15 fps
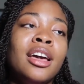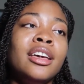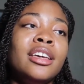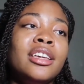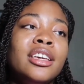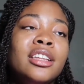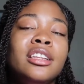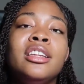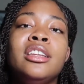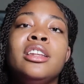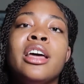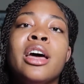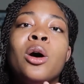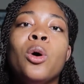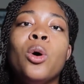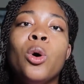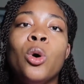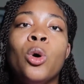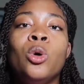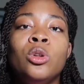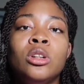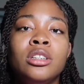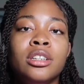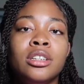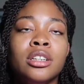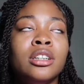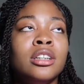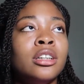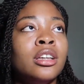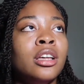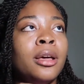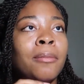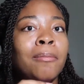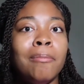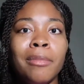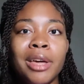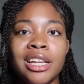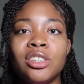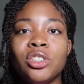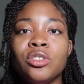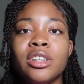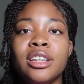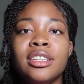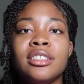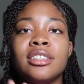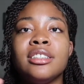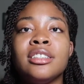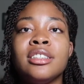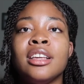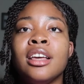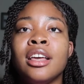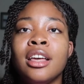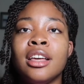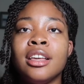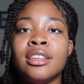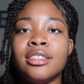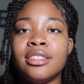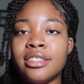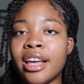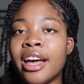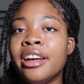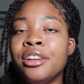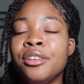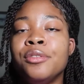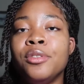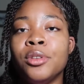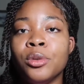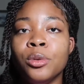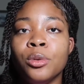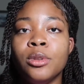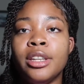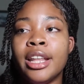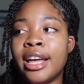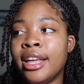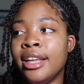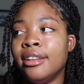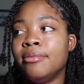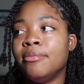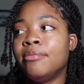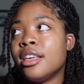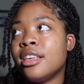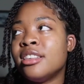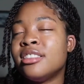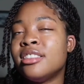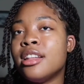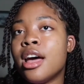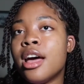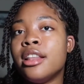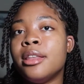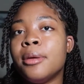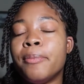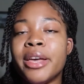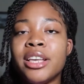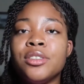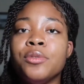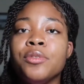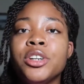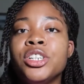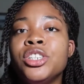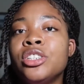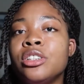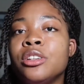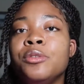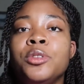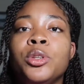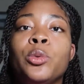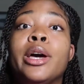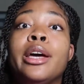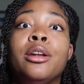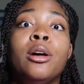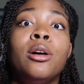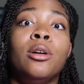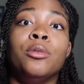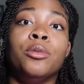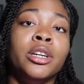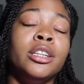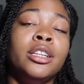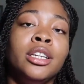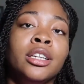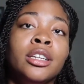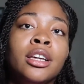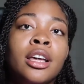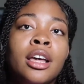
killing that old matrix side of you that is not the best version of you at all, really.